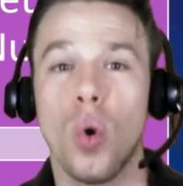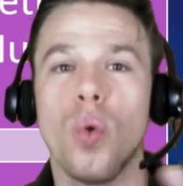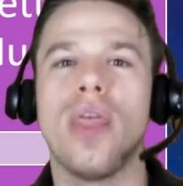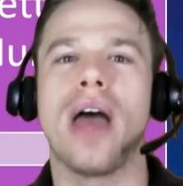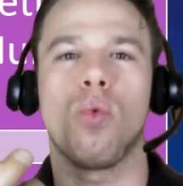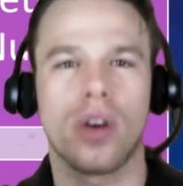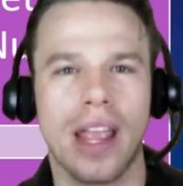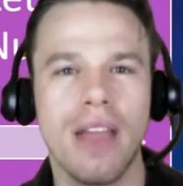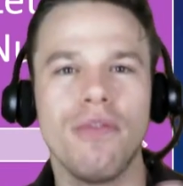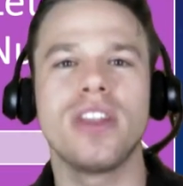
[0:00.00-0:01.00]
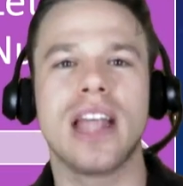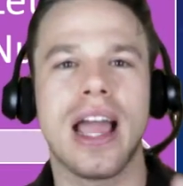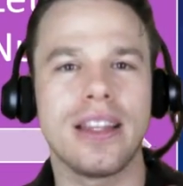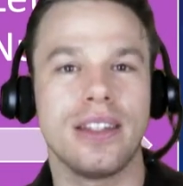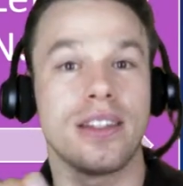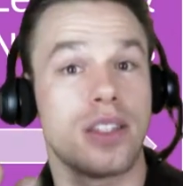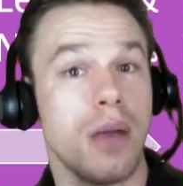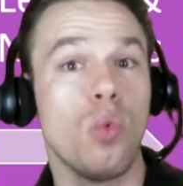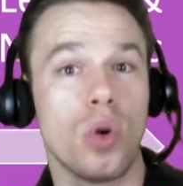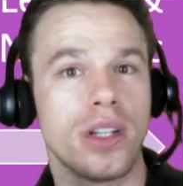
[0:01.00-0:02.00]
that we're emphasizing
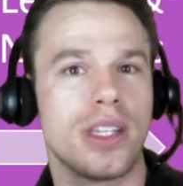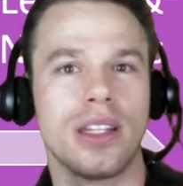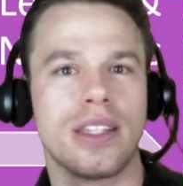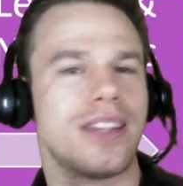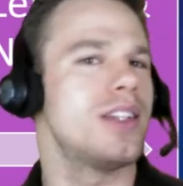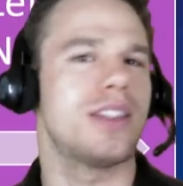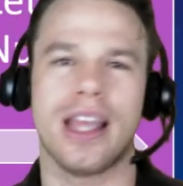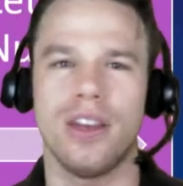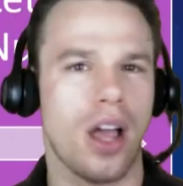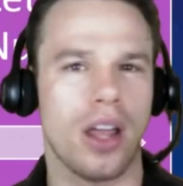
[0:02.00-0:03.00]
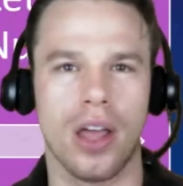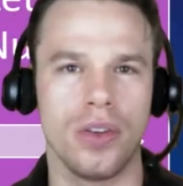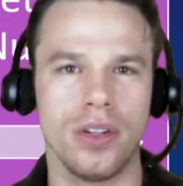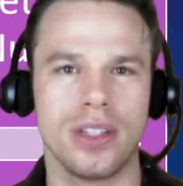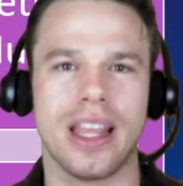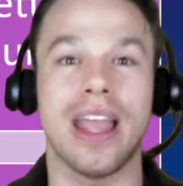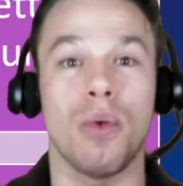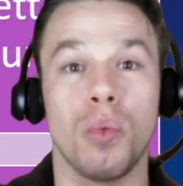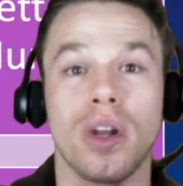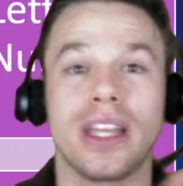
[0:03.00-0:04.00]
some words in a sentence and not others, and that
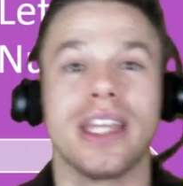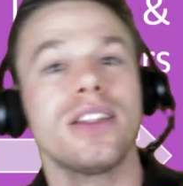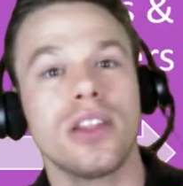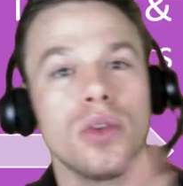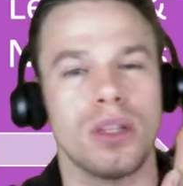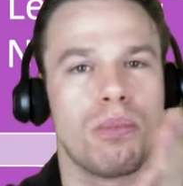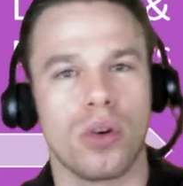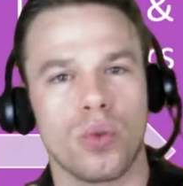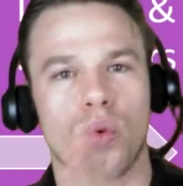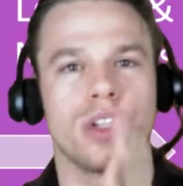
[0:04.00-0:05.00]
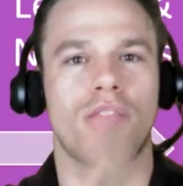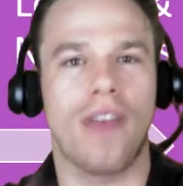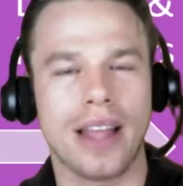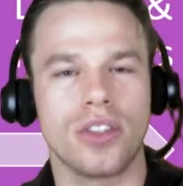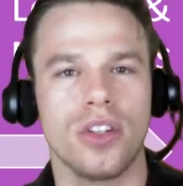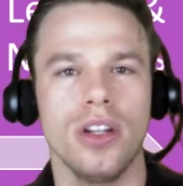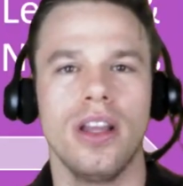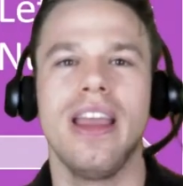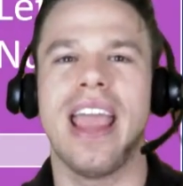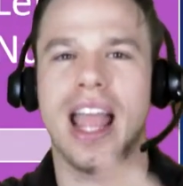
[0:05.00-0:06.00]
we want to get to those important words faster
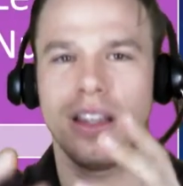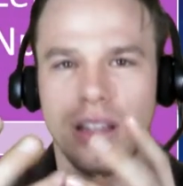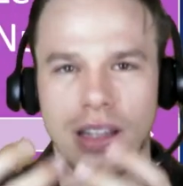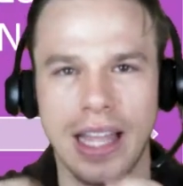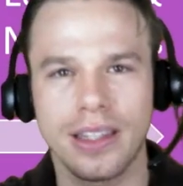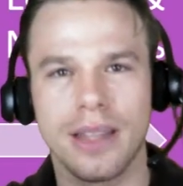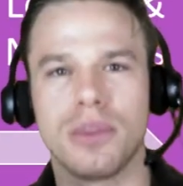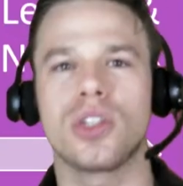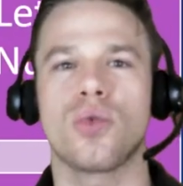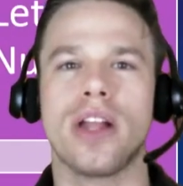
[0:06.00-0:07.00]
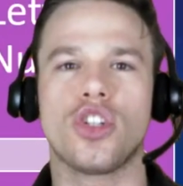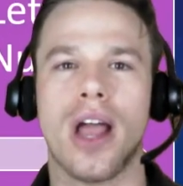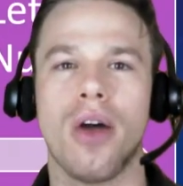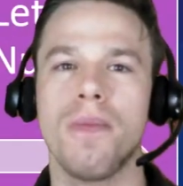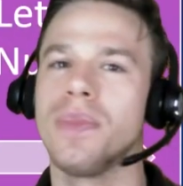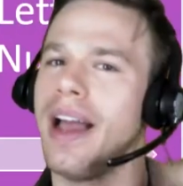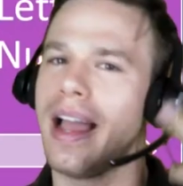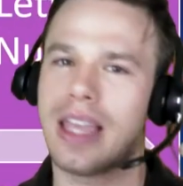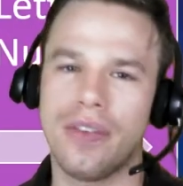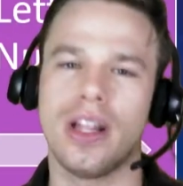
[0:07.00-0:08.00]
and let them stretch out. I
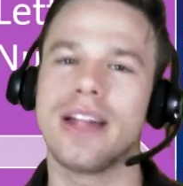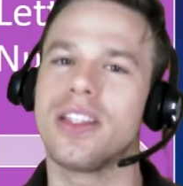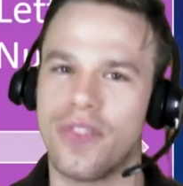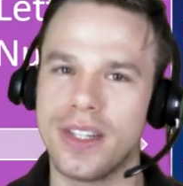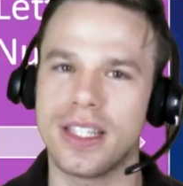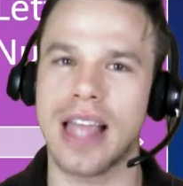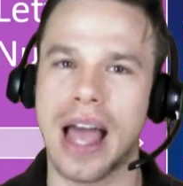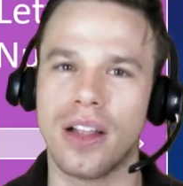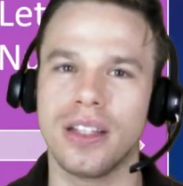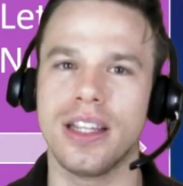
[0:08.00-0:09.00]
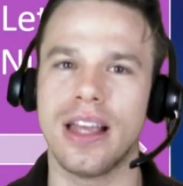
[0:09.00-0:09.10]
gave you lots of physicality